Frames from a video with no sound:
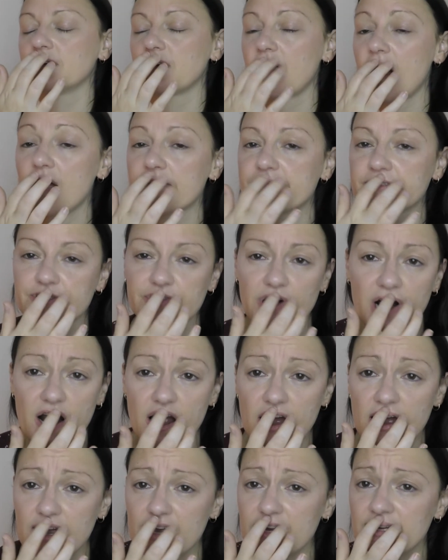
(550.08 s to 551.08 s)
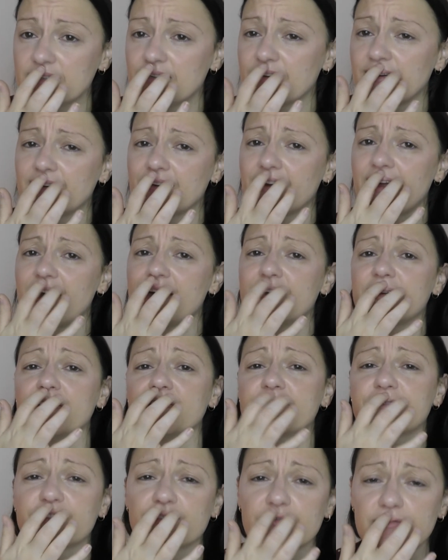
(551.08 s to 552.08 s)
I've tried and
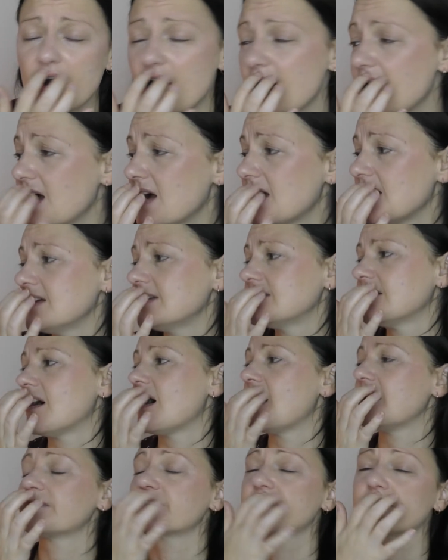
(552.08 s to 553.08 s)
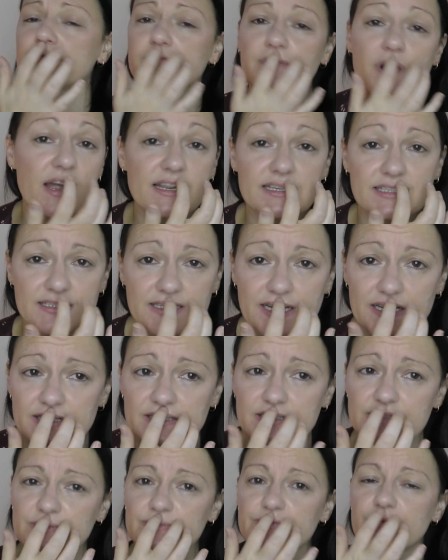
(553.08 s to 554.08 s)
I've tried to get
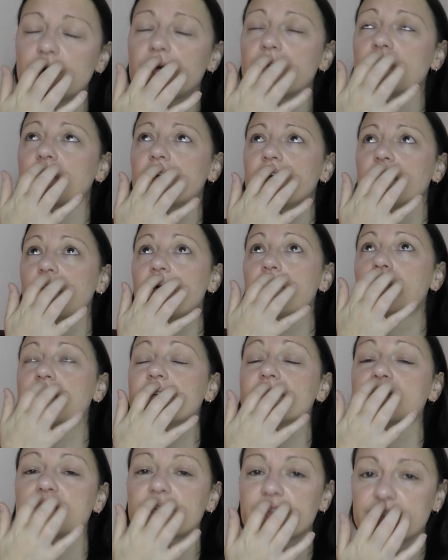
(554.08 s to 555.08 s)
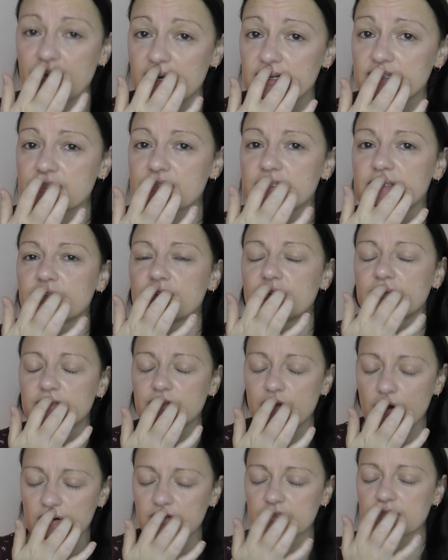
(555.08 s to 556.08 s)
it to work, but it's just
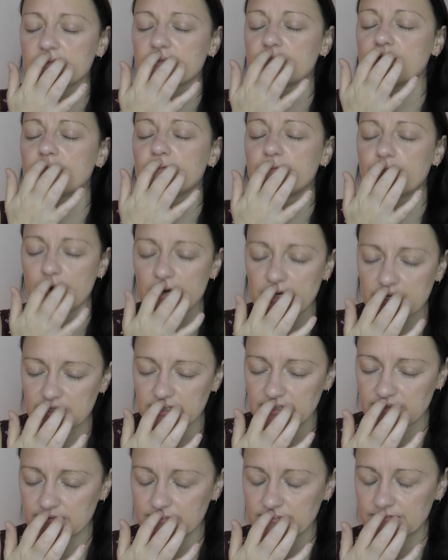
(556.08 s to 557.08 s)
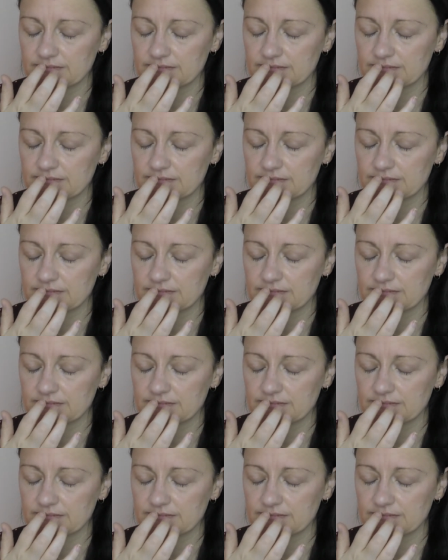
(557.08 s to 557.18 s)
not working.